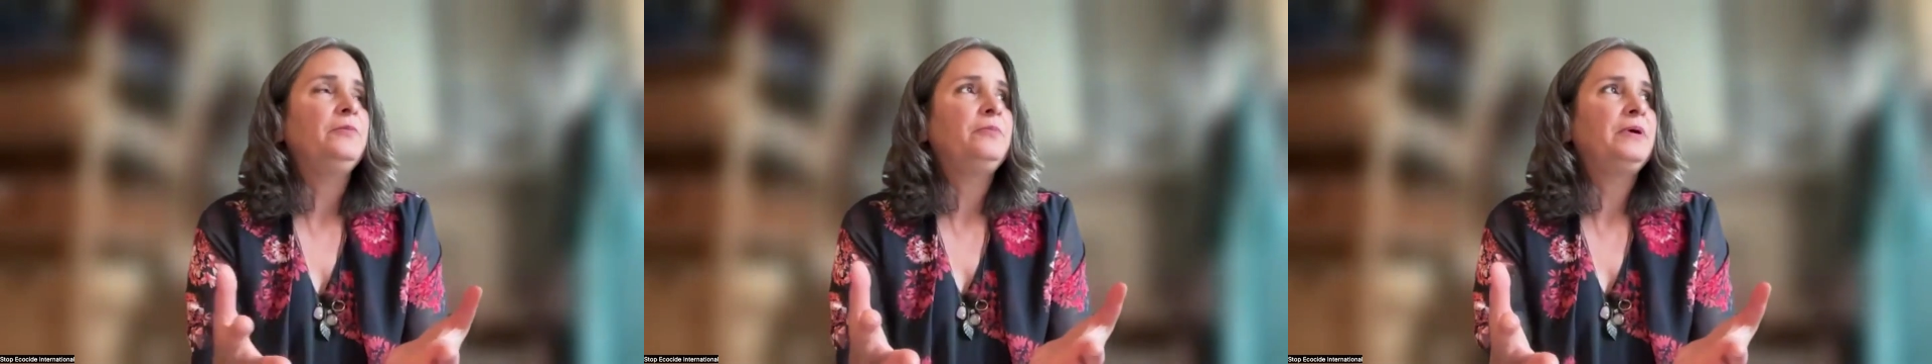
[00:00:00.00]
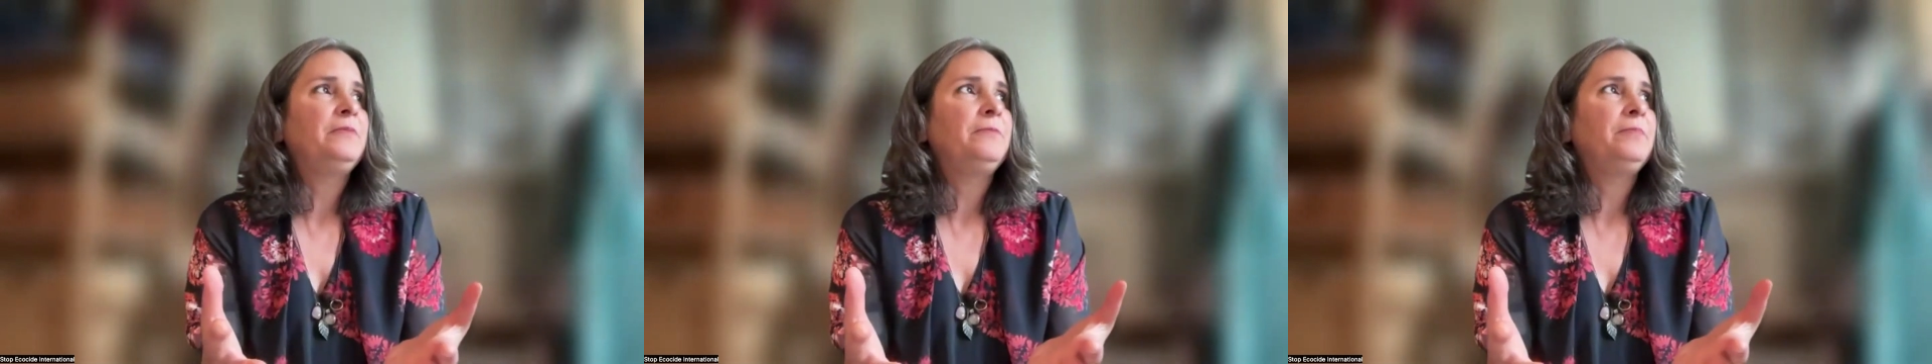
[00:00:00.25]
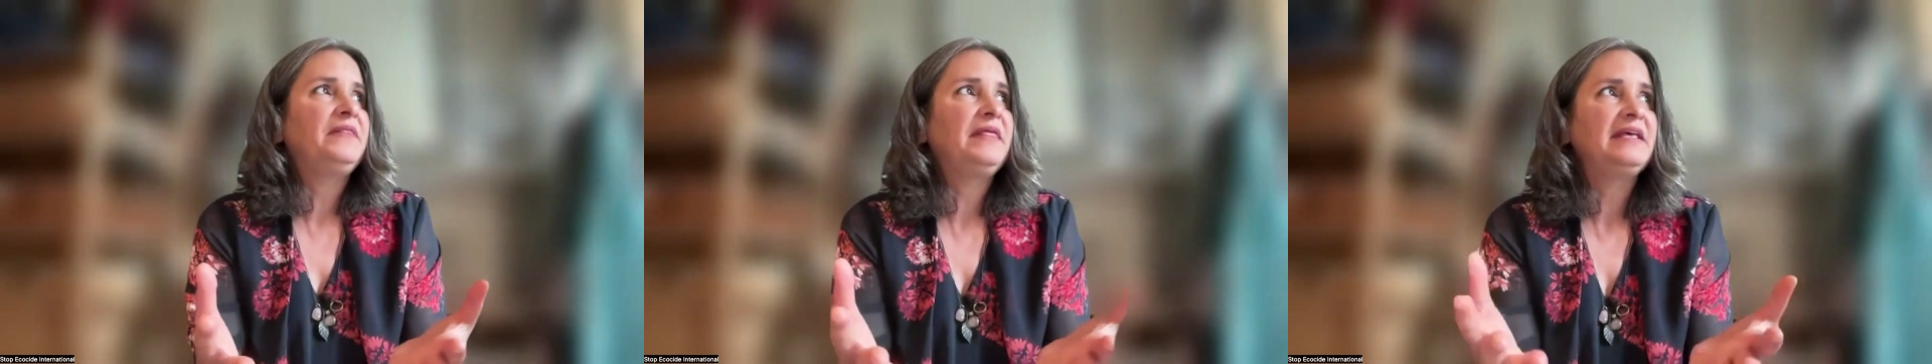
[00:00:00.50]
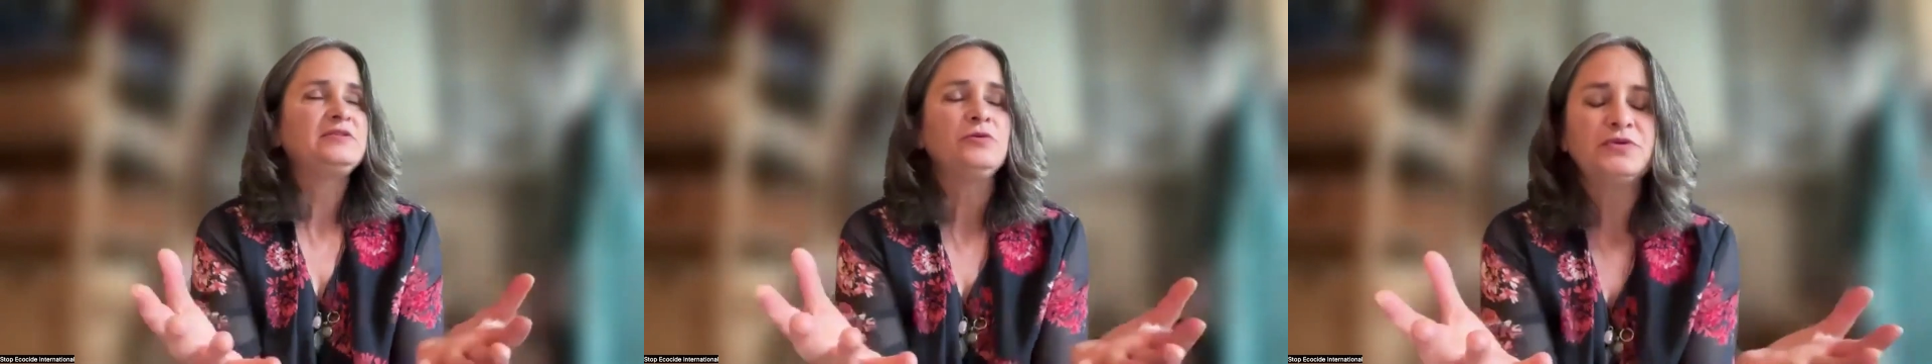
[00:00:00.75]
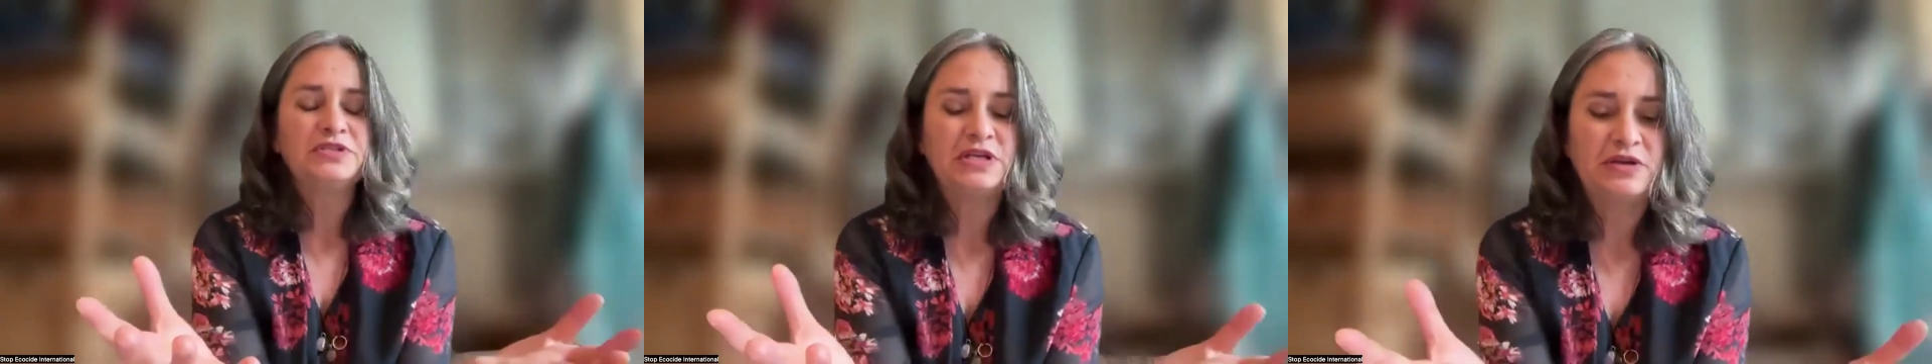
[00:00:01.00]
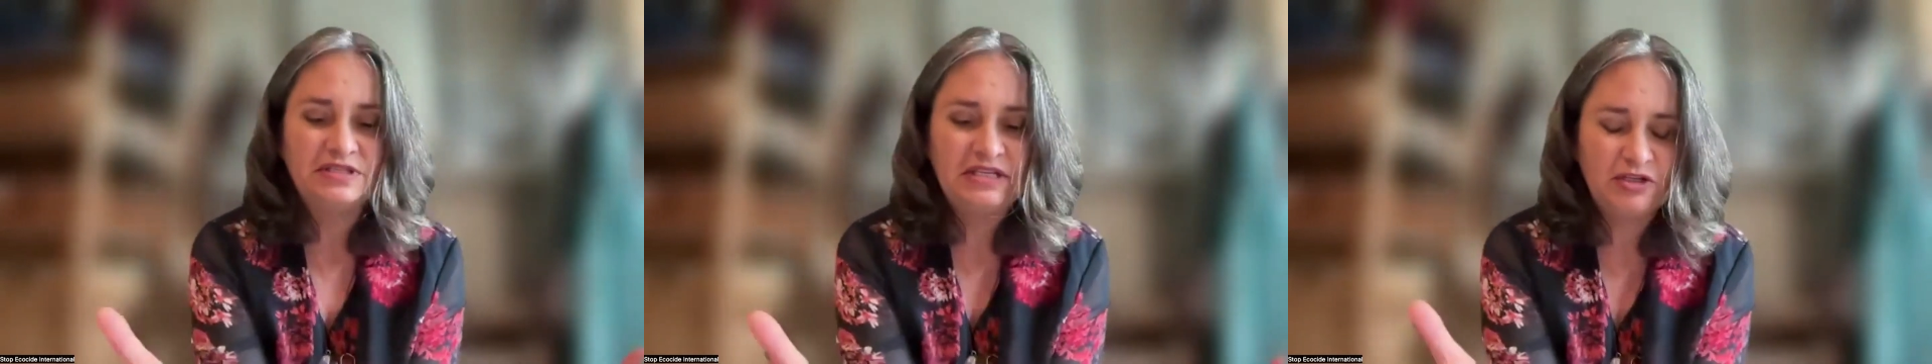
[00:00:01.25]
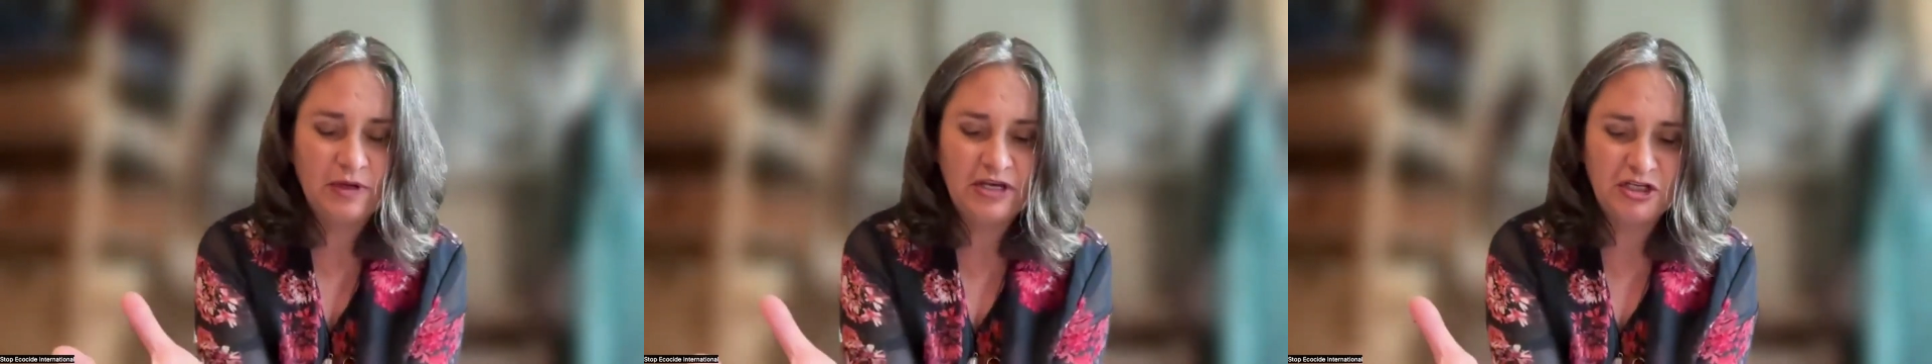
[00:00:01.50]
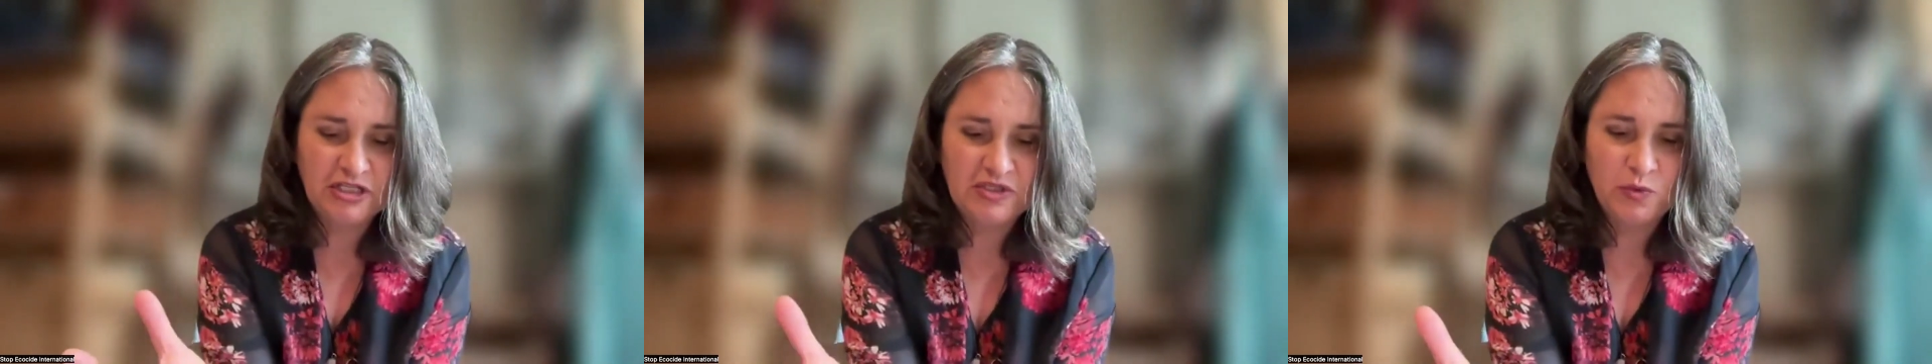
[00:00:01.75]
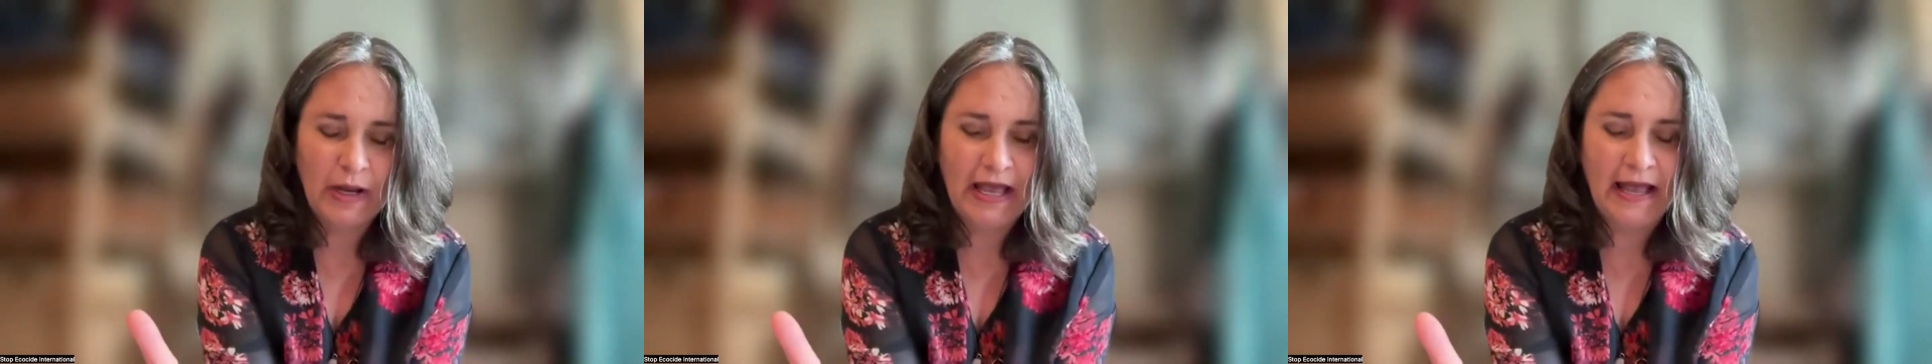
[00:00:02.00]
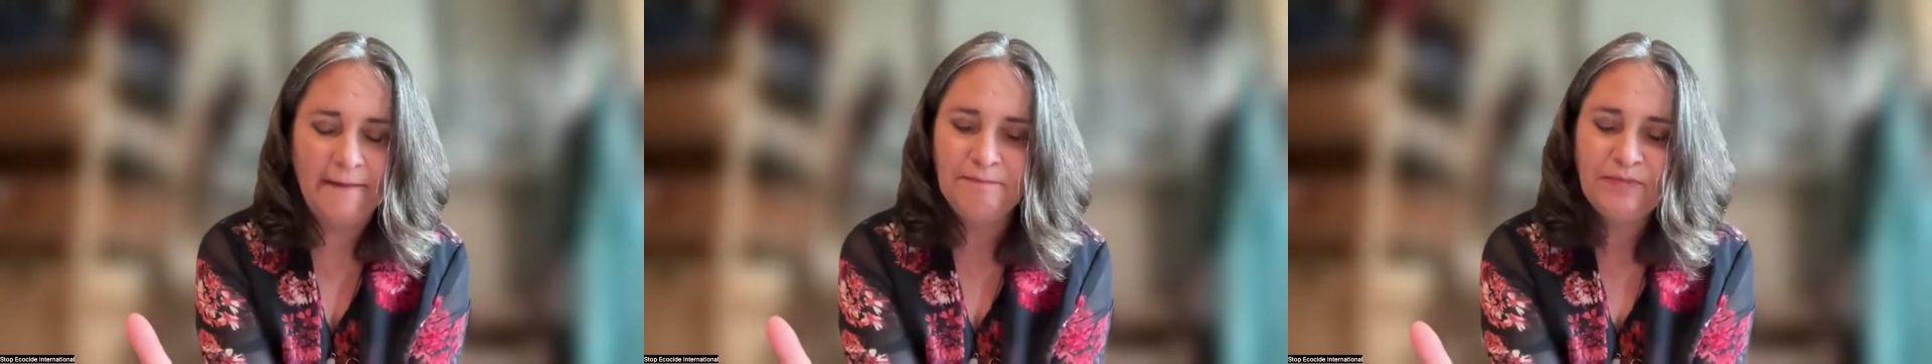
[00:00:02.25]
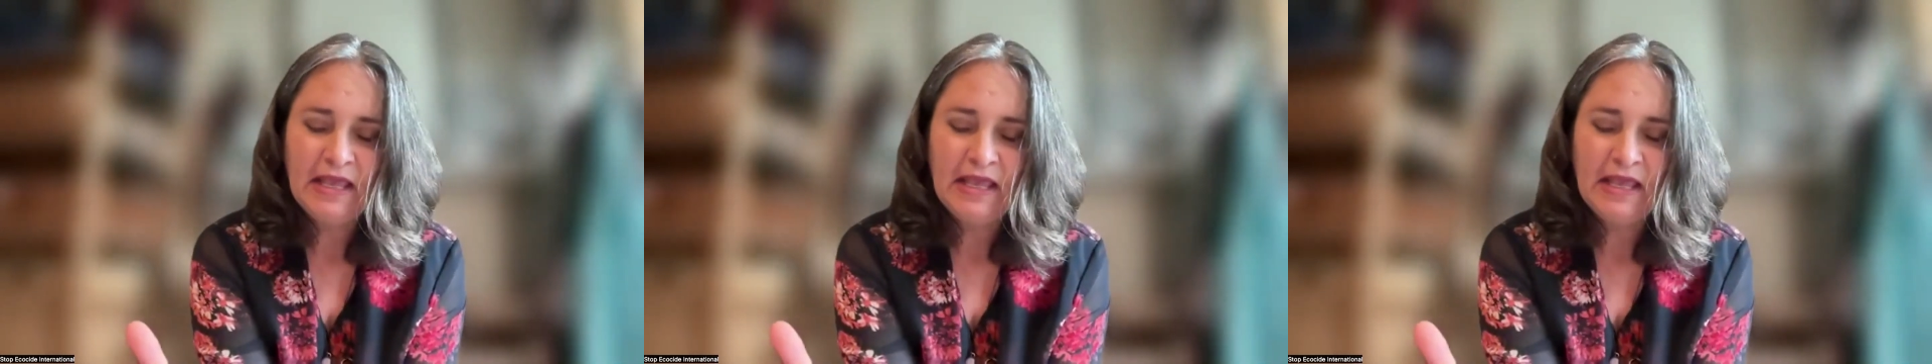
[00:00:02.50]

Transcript: but there's also situations where